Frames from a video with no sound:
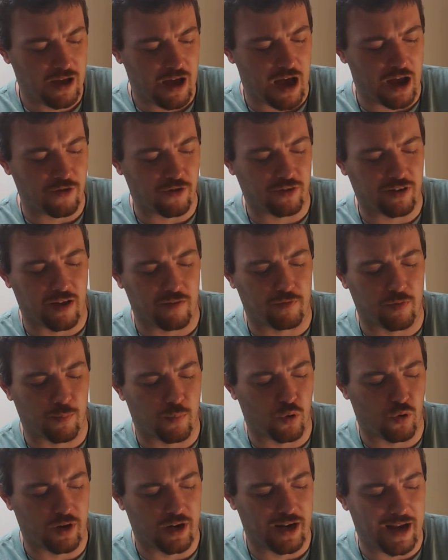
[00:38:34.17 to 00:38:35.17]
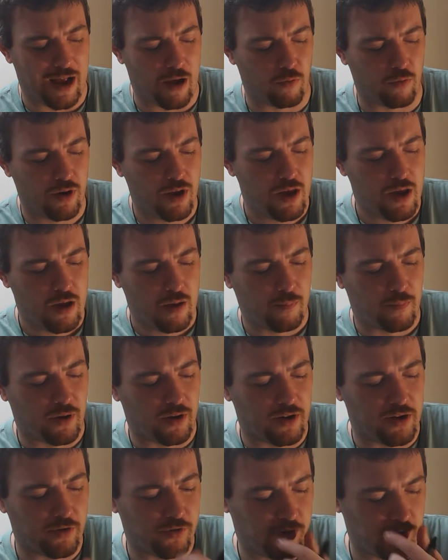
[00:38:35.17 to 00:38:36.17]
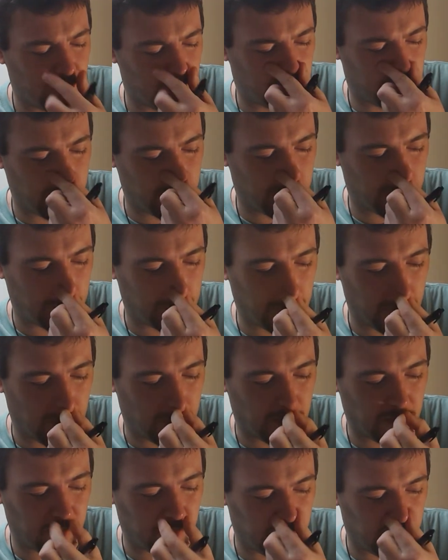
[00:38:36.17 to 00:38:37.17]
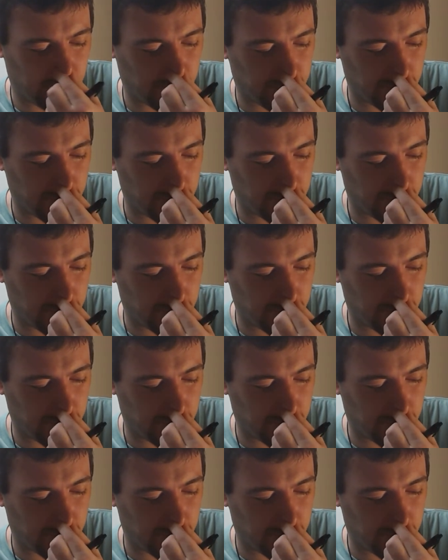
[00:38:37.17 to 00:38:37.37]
I just have to point it out. But she shoots Mel